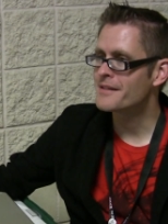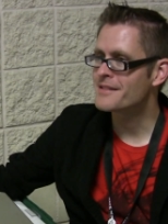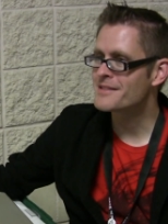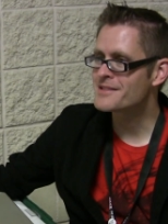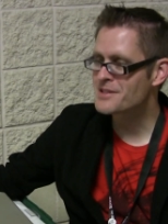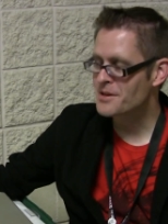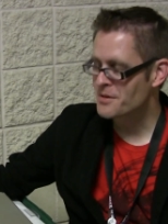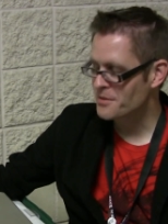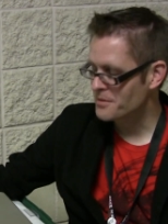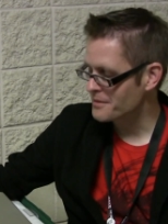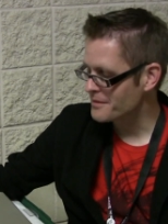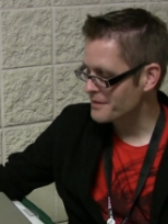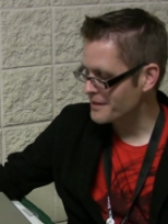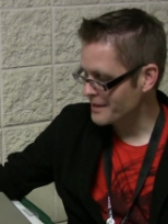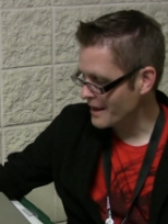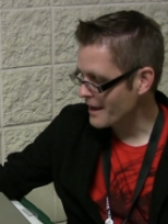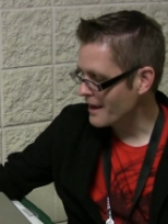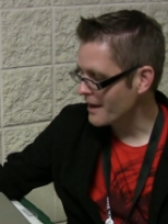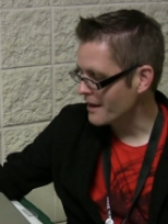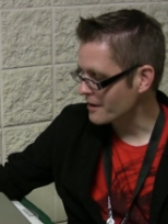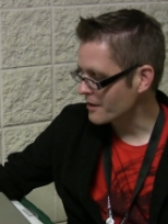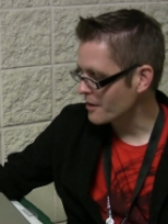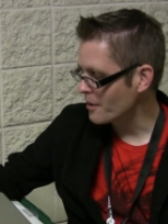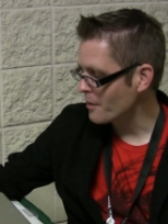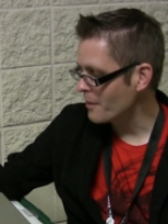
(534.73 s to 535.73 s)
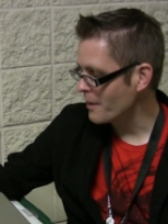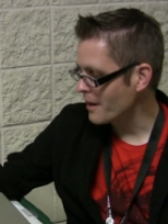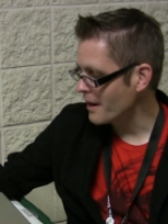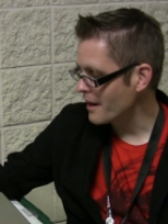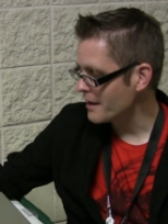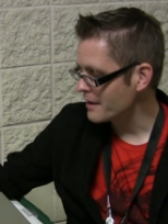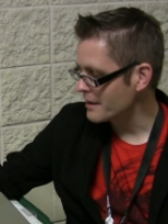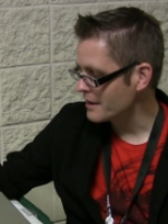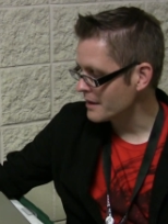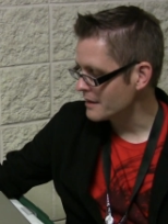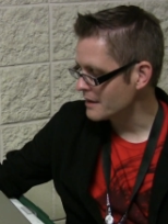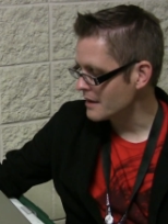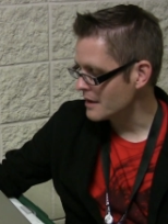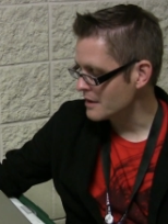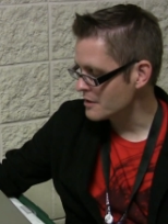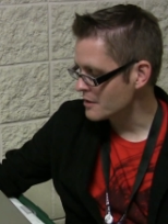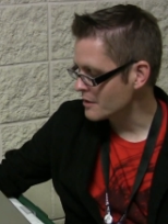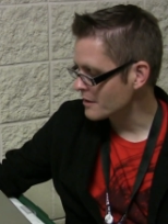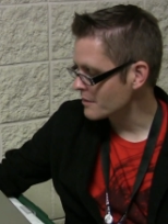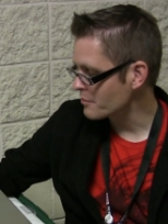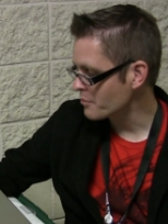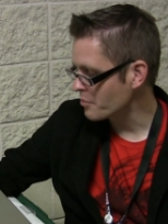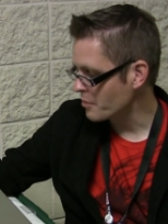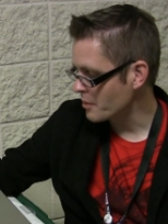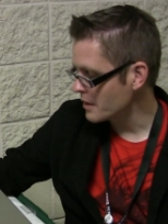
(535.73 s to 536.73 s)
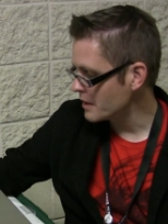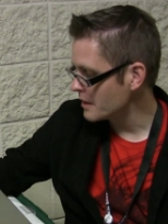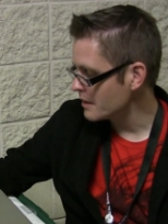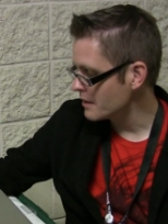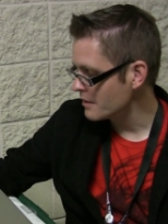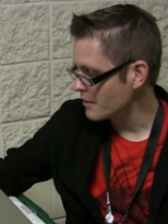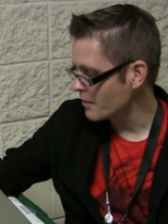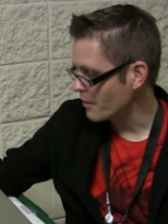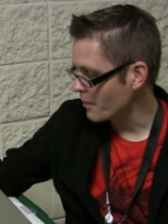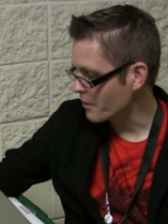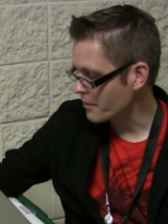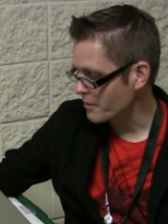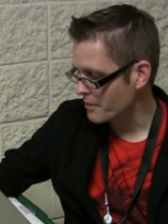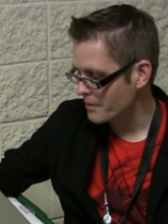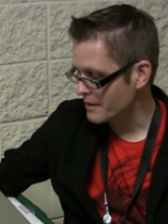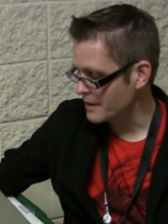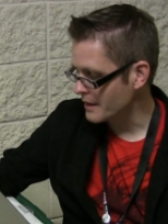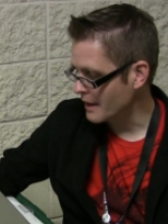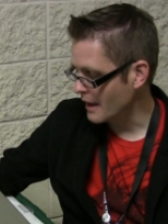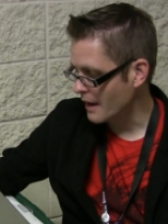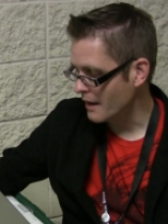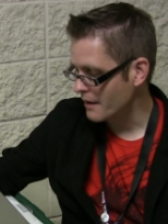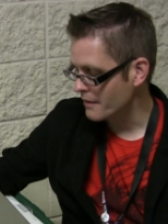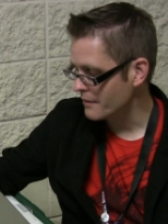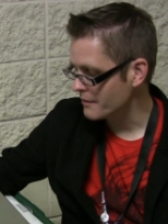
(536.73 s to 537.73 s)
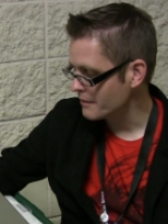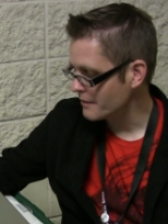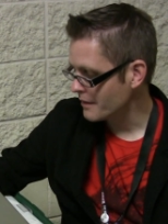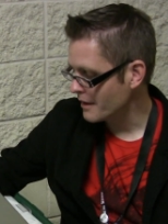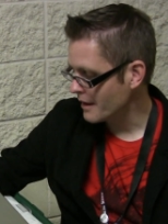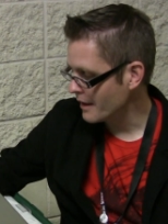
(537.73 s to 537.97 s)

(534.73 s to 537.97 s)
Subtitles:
So yeah, go on and you can pre-order it now.